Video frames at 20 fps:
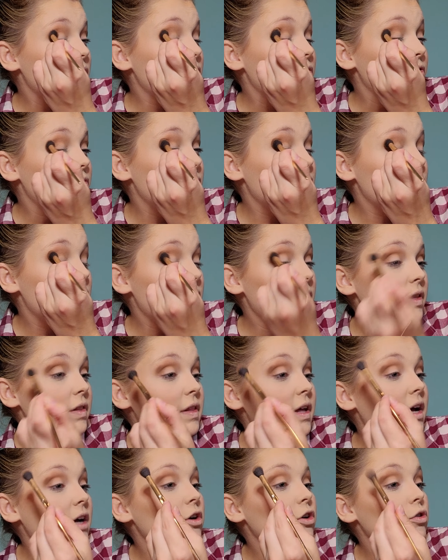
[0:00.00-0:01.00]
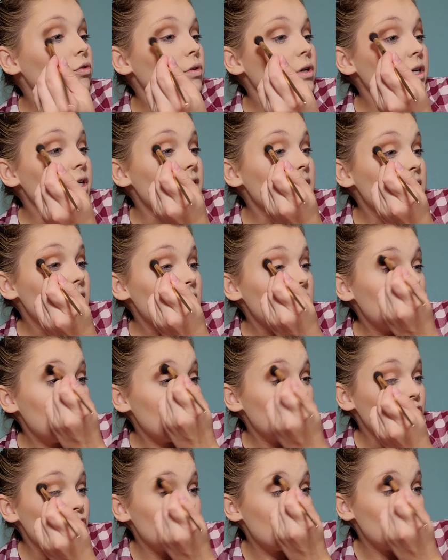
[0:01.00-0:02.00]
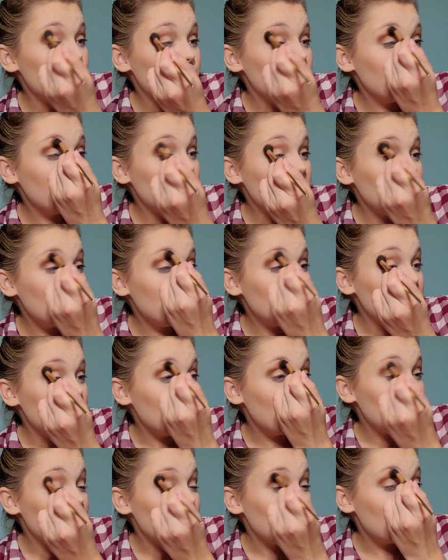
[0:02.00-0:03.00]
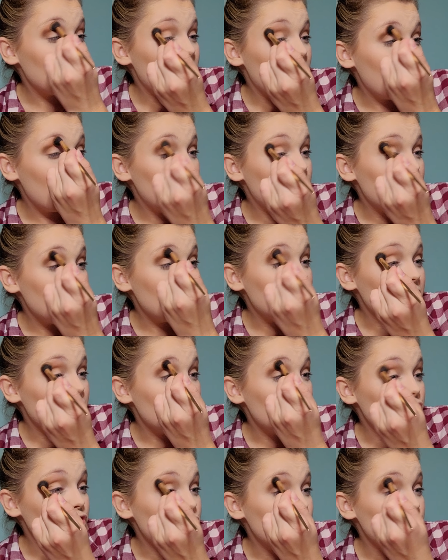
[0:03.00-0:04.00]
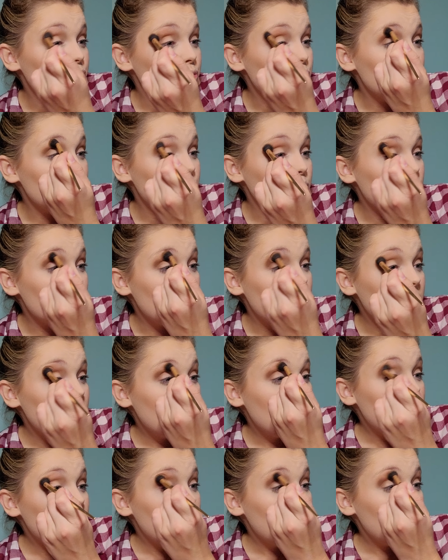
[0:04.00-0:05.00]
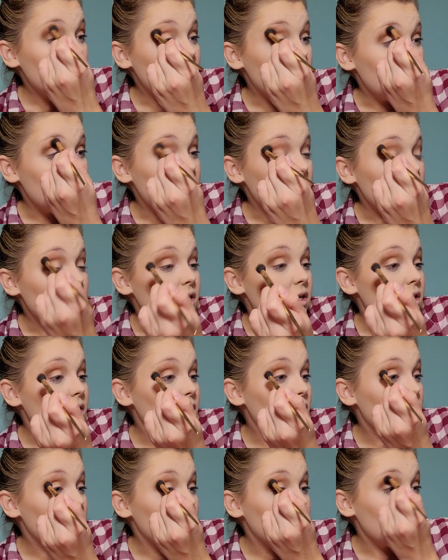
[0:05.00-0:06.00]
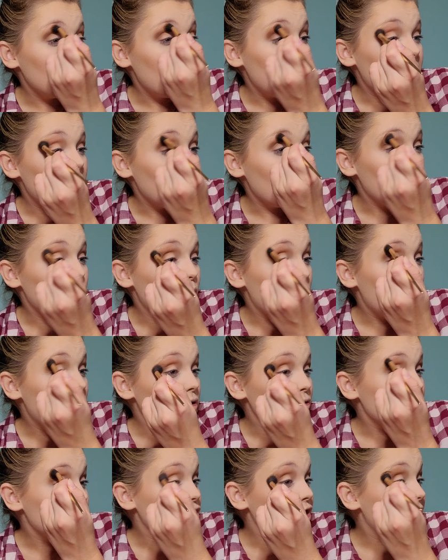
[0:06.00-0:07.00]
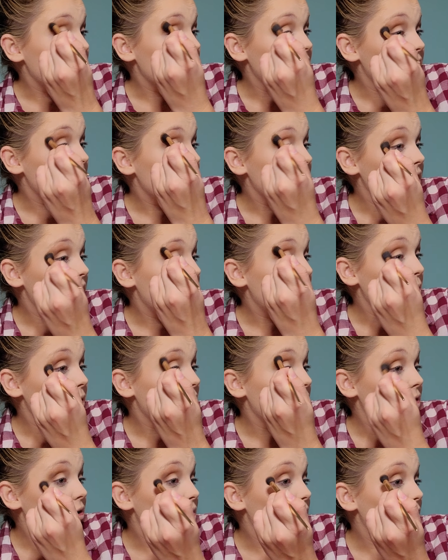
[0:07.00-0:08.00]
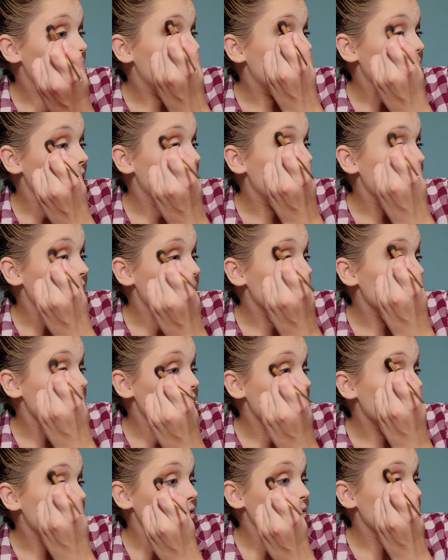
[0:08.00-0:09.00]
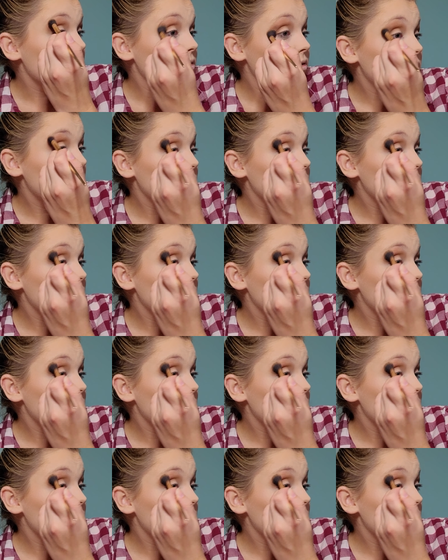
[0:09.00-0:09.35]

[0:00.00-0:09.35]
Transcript: of that crease and just blending it up into the lighter brown shade that we already laid down.